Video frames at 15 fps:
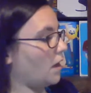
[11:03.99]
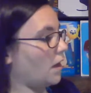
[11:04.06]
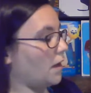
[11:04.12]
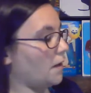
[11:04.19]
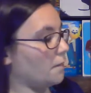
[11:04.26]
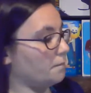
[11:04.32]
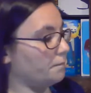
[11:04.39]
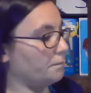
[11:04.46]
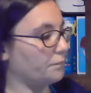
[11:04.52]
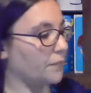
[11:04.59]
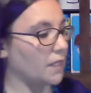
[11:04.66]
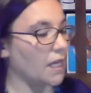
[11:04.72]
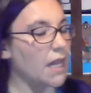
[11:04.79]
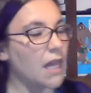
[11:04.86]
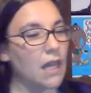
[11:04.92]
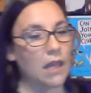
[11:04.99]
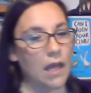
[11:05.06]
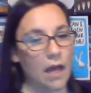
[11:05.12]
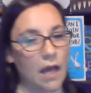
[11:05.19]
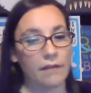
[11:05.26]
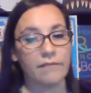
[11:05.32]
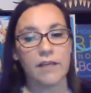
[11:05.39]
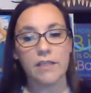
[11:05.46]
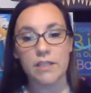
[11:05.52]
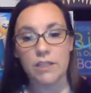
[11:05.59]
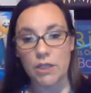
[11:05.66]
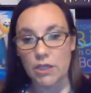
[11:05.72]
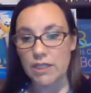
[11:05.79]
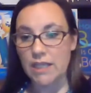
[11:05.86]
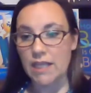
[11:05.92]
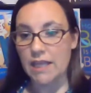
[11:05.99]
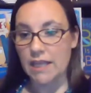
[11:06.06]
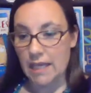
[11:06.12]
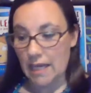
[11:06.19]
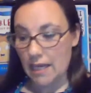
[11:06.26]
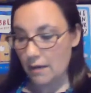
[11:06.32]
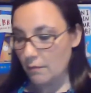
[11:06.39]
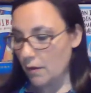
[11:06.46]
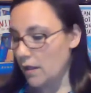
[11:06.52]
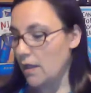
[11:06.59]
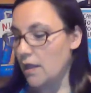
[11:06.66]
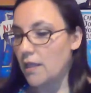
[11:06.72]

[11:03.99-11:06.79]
love a certain theme.